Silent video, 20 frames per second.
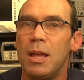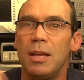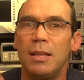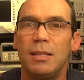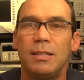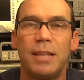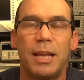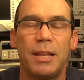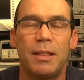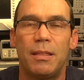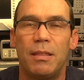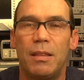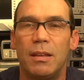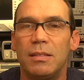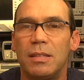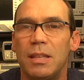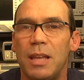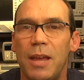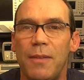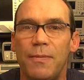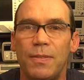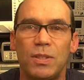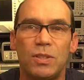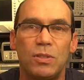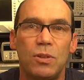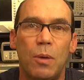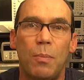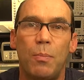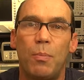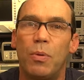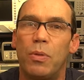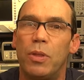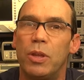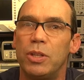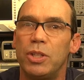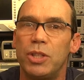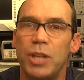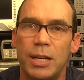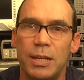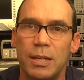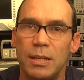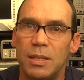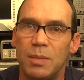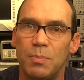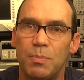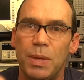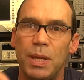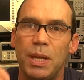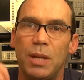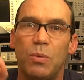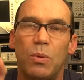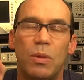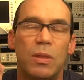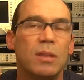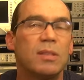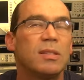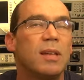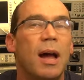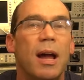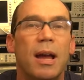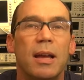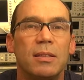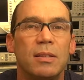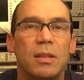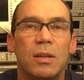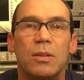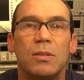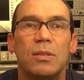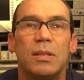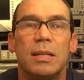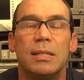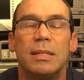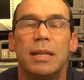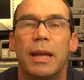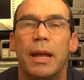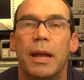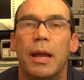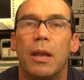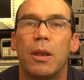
set this f-stop with this shutter speed, with this ISO setting.